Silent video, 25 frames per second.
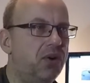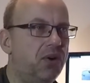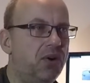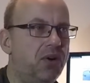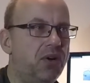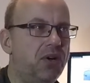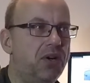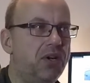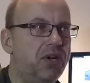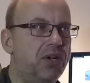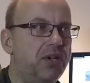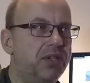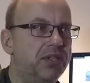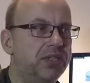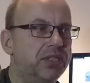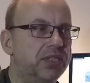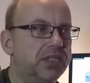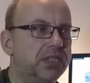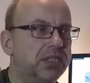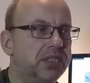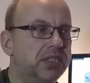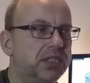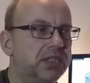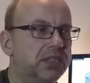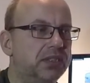or
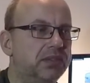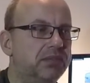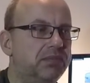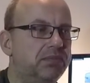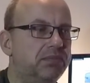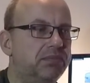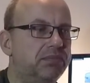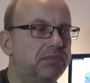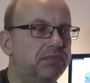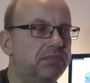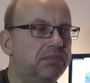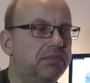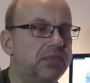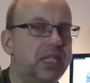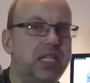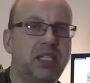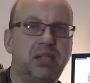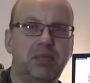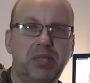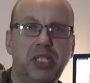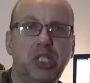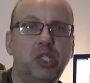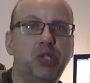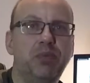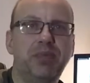
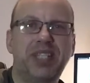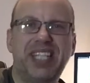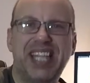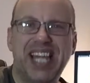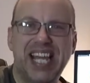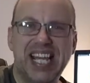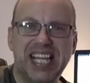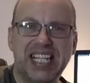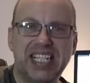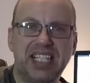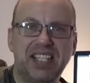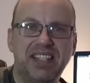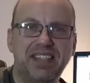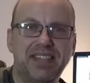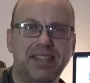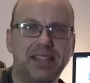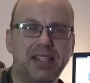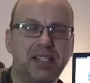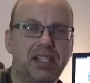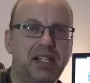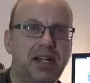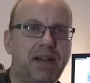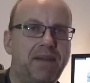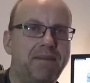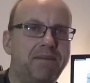aluminium cans.